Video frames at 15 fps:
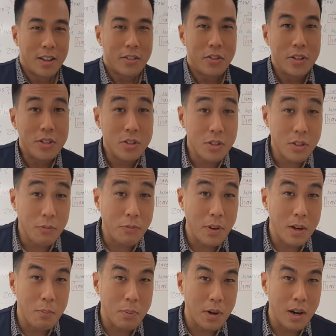this is the
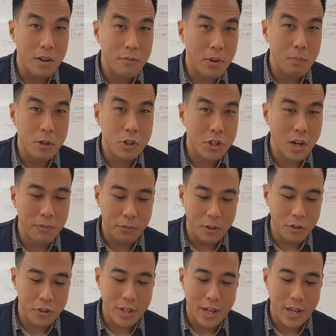fun part. From a shuffled